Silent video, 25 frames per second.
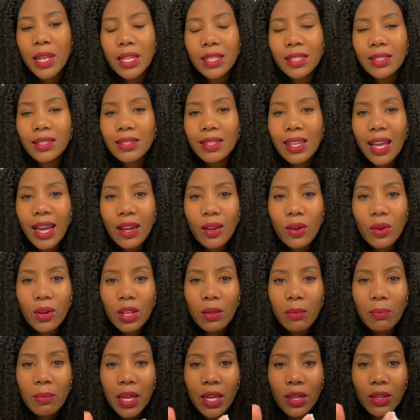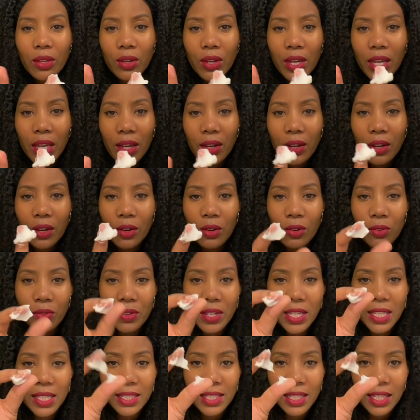it's not going to make your hair
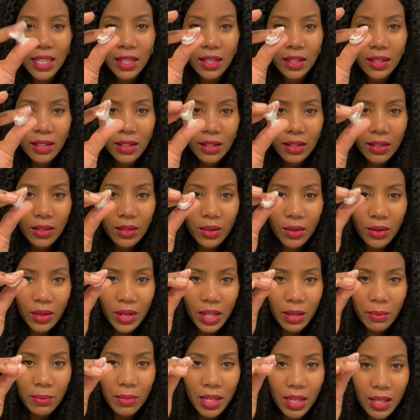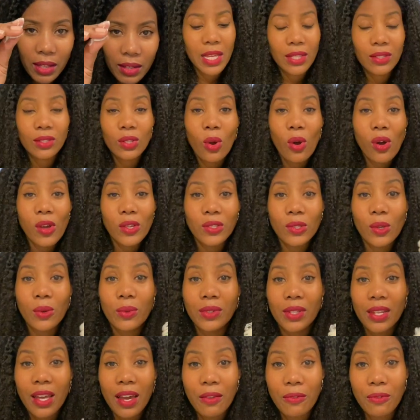greasy. You know what I mean? It's also
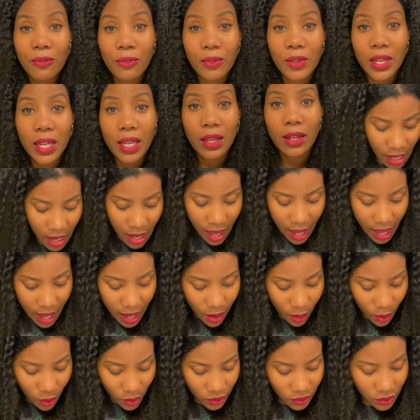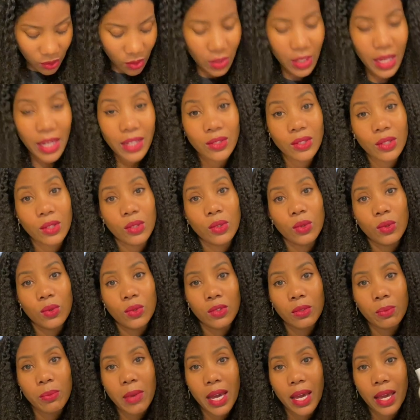nut-free. I also like to
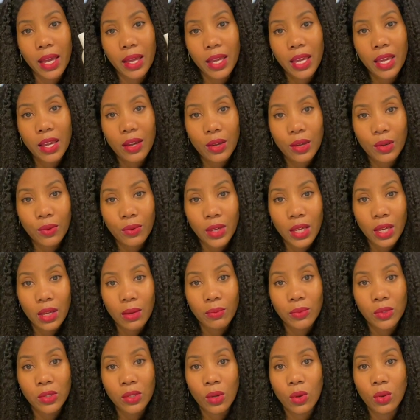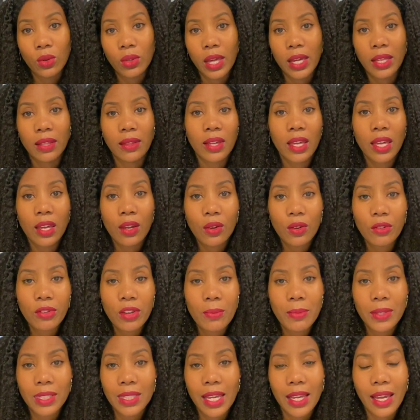use my hair cream. So like the hair
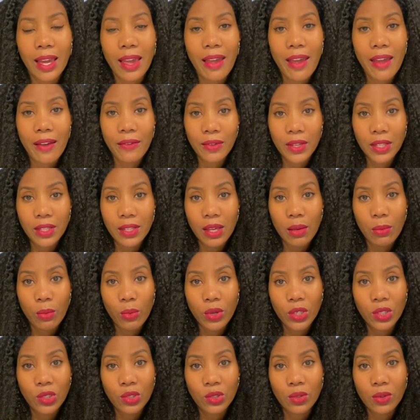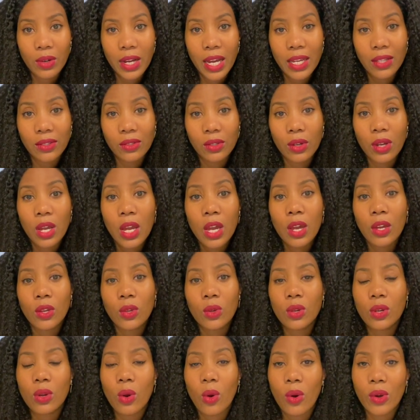cream is like an everyday moisturizer.
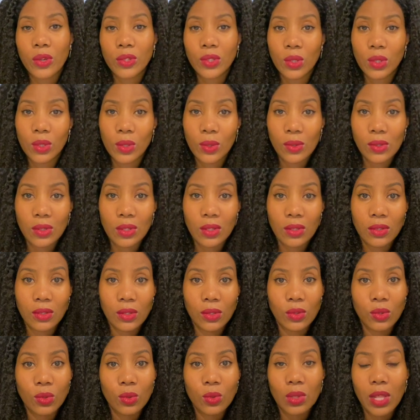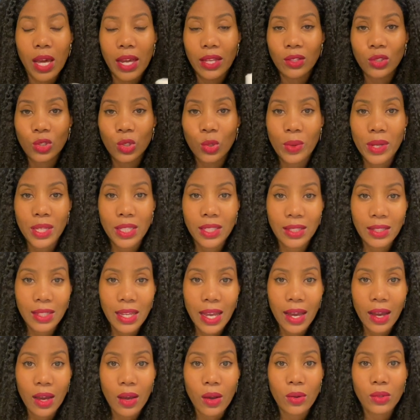You can also use this to do like twist
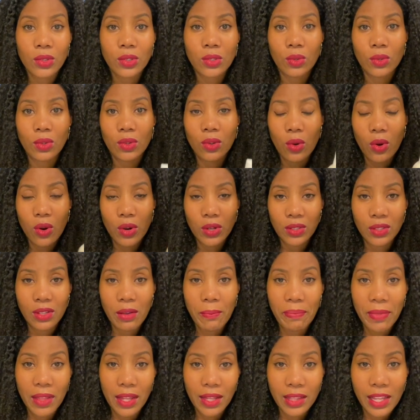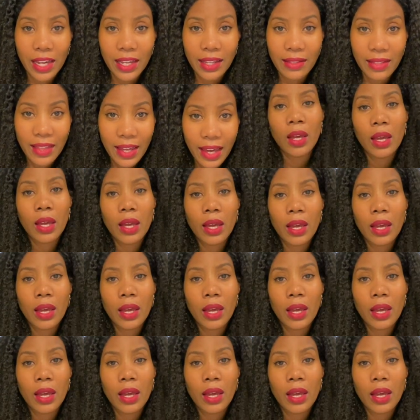outs or something like that.